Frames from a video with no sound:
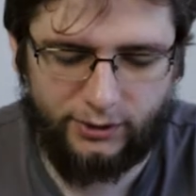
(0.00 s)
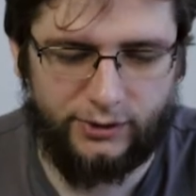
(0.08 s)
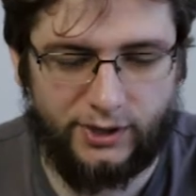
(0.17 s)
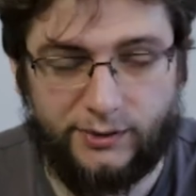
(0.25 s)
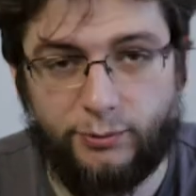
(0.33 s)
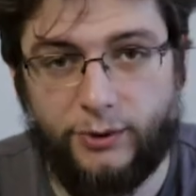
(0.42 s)
you
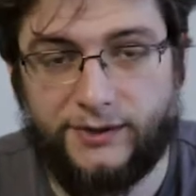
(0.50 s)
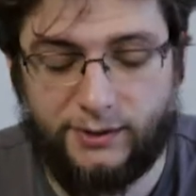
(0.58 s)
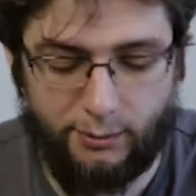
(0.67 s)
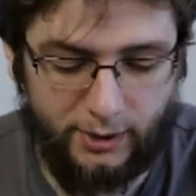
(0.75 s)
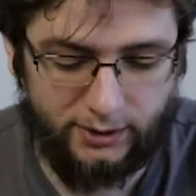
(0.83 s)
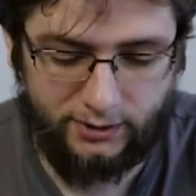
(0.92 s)
just press
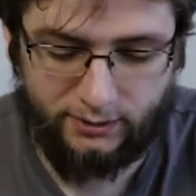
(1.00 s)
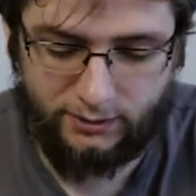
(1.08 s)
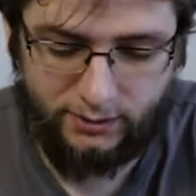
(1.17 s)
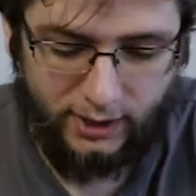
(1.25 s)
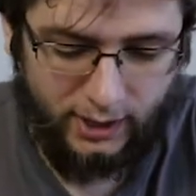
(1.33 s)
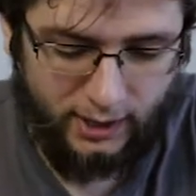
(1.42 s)
the
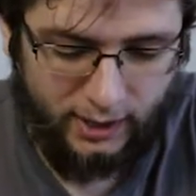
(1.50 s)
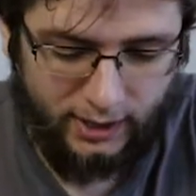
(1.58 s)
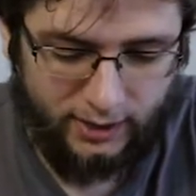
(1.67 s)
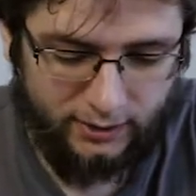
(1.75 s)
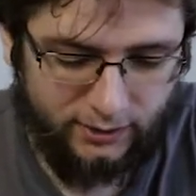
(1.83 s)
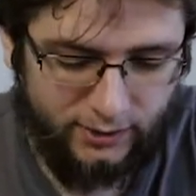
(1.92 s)
button
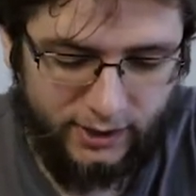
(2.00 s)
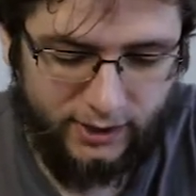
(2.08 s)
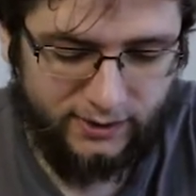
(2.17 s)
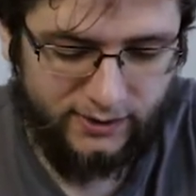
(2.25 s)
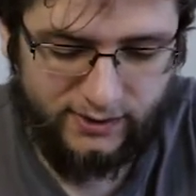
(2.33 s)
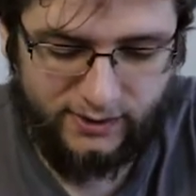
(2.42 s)
and
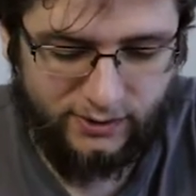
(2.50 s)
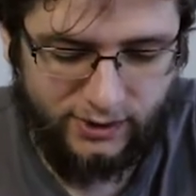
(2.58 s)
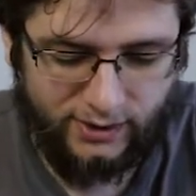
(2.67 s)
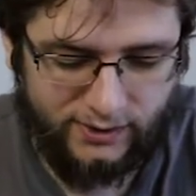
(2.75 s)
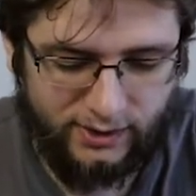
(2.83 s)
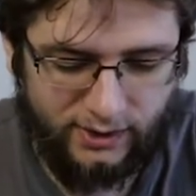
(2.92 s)
let's
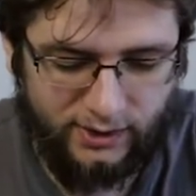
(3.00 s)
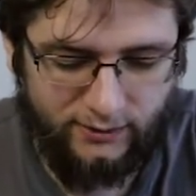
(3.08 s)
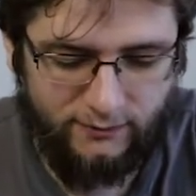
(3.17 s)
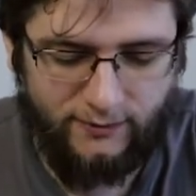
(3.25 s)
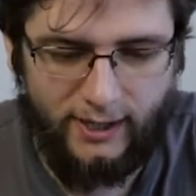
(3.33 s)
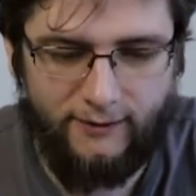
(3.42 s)
just
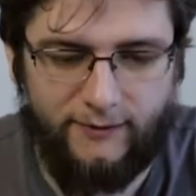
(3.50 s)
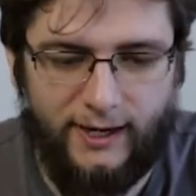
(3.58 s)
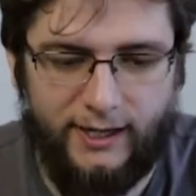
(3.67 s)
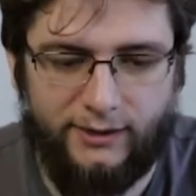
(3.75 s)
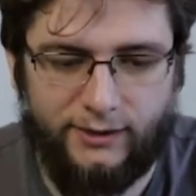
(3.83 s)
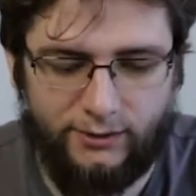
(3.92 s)
give
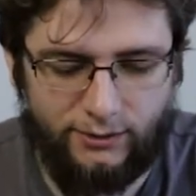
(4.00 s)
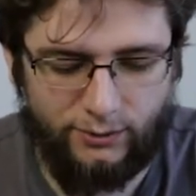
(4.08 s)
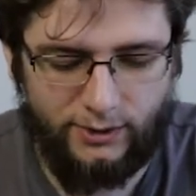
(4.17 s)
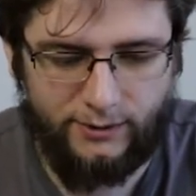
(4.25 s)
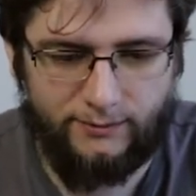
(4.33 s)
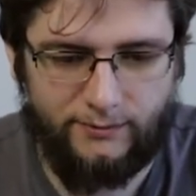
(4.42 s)
F8
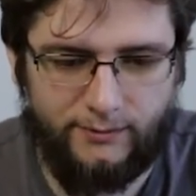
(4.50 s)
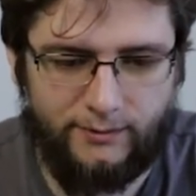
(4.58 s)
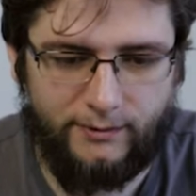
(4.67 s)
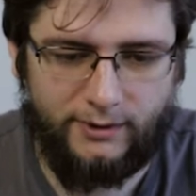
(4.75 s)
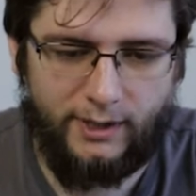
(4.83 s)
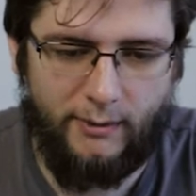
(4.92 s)
to it.
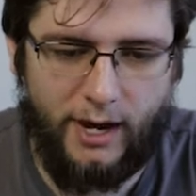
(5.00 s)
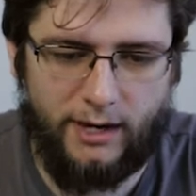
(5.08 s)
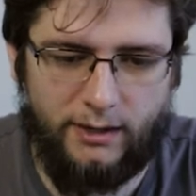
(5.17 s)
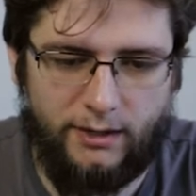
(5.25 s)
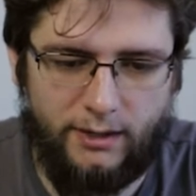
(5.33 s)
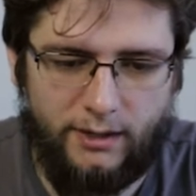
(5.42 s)
Come on.